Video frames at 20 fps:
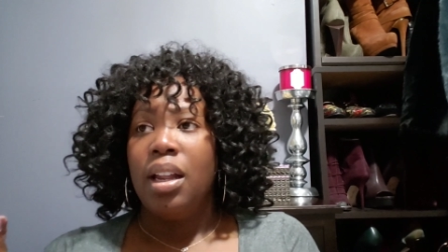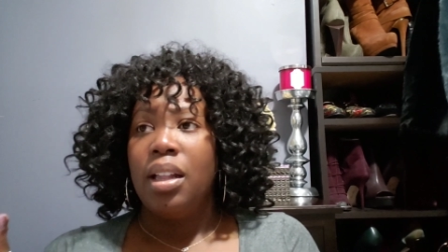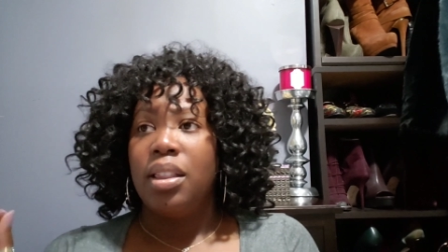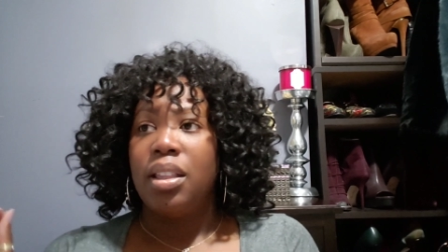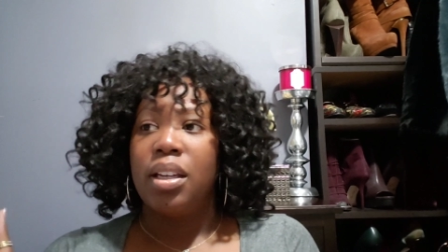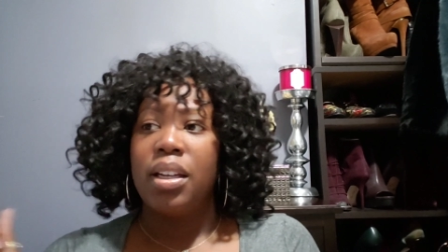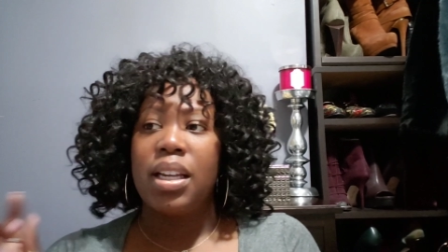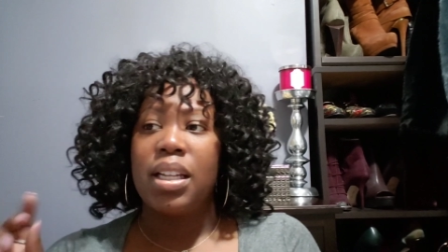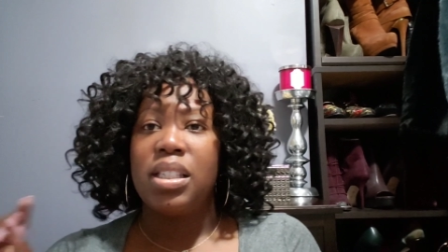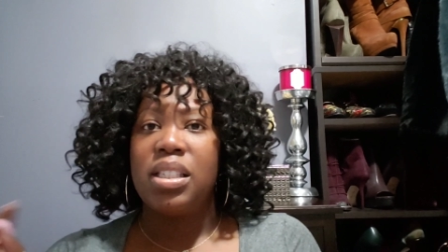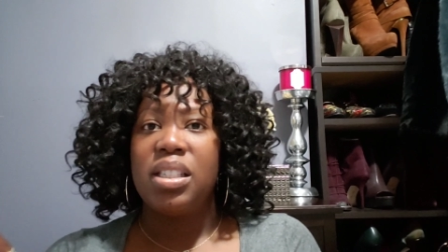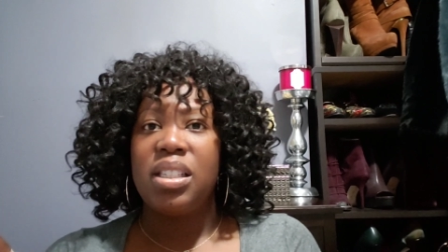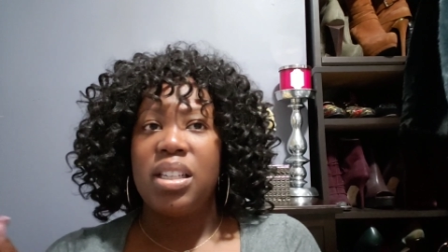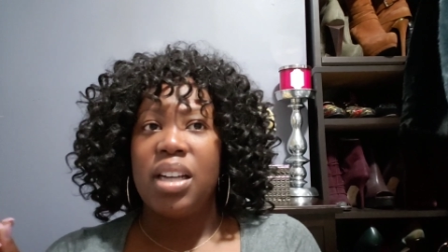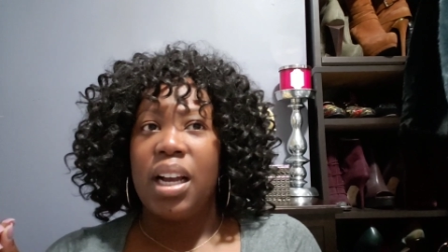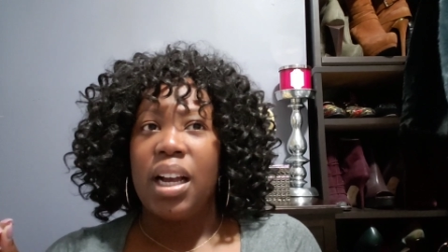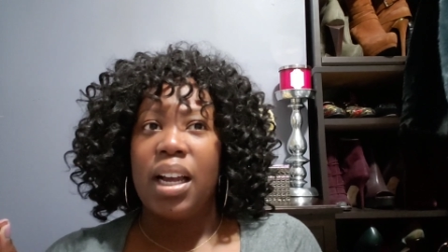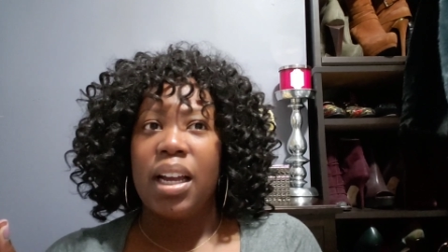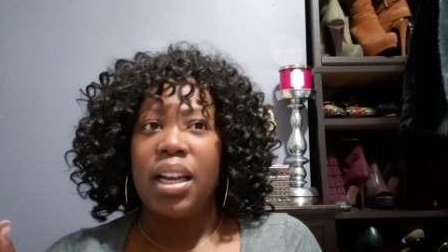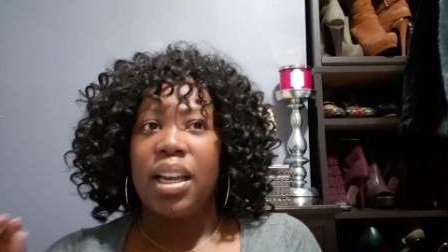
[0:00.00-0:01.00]
they'll get
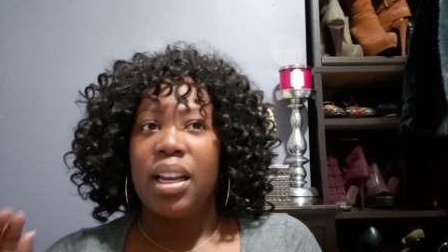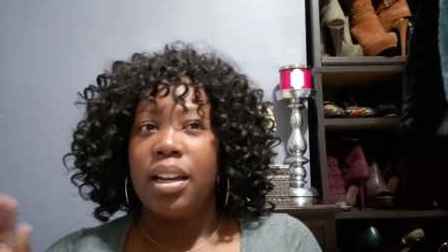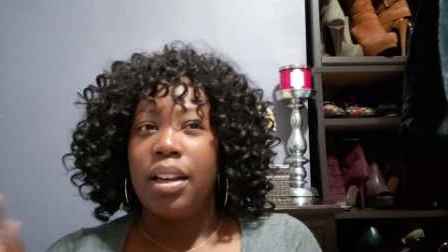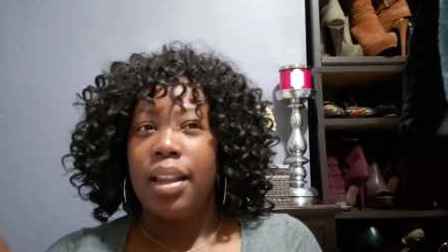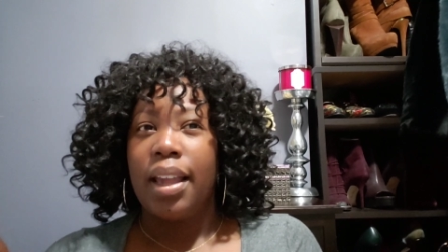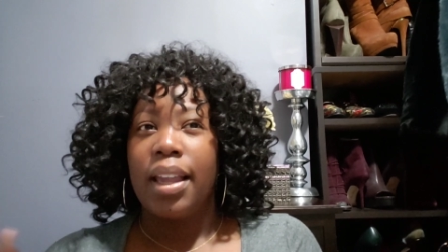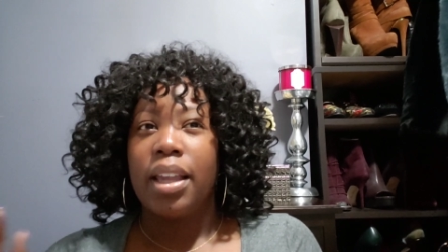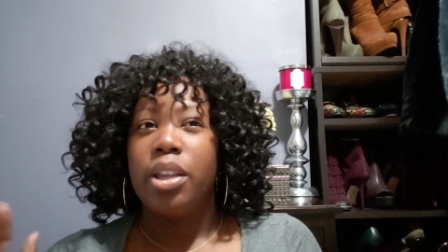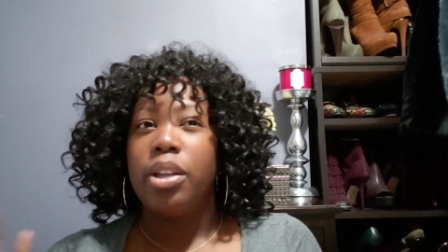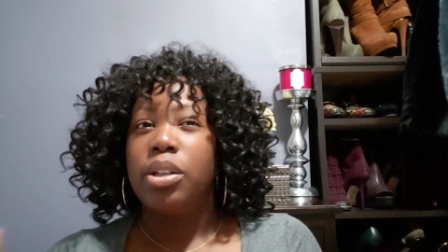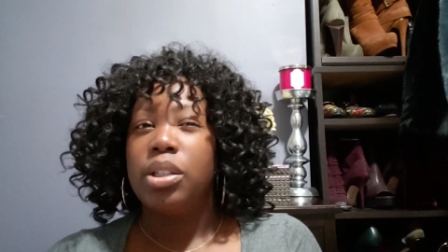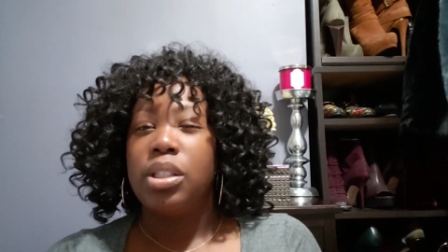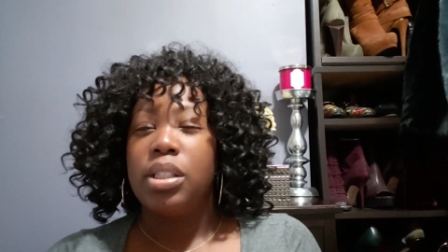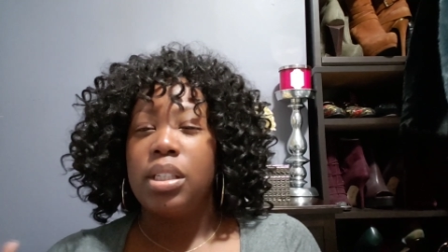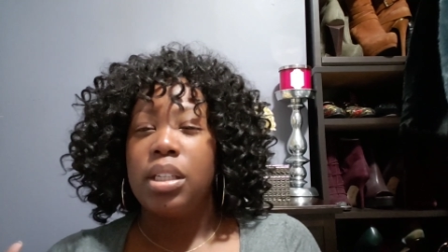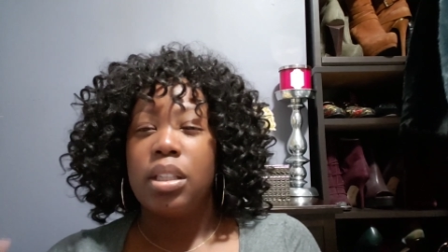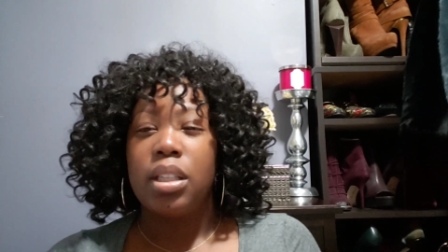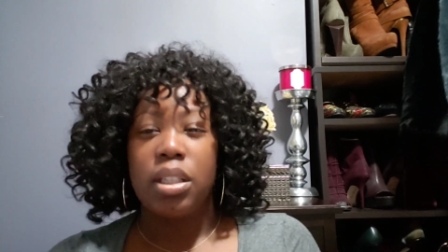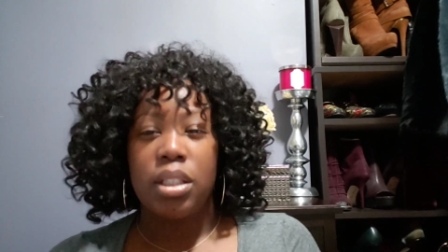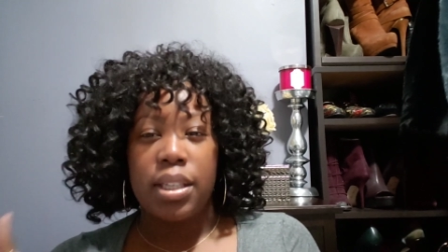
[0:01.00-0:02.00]
stuck, and like you'll
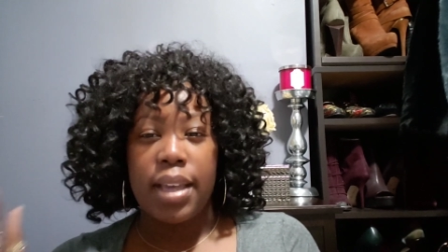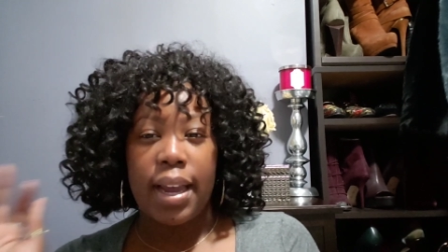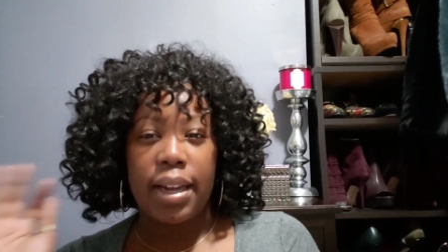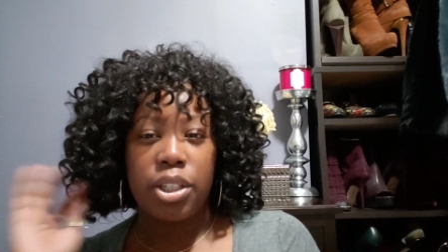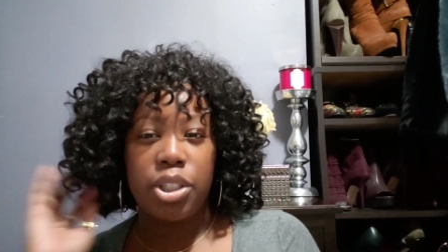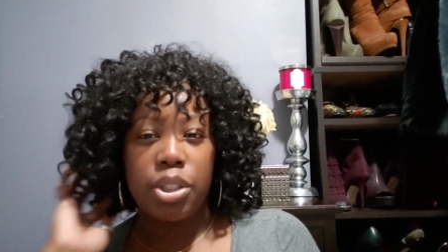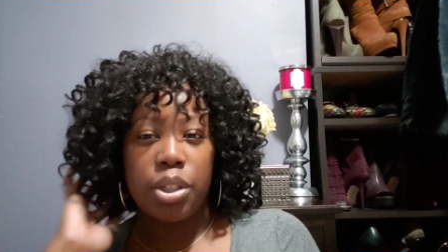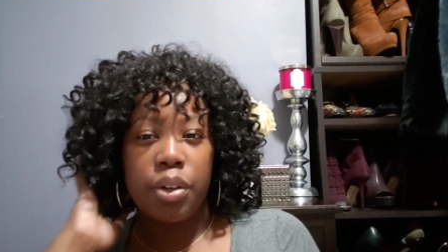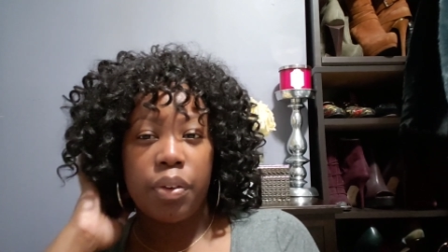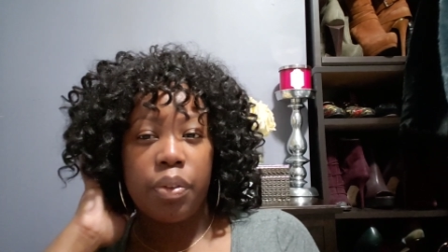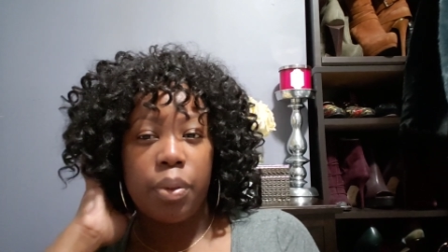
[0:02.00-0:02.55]
see the texture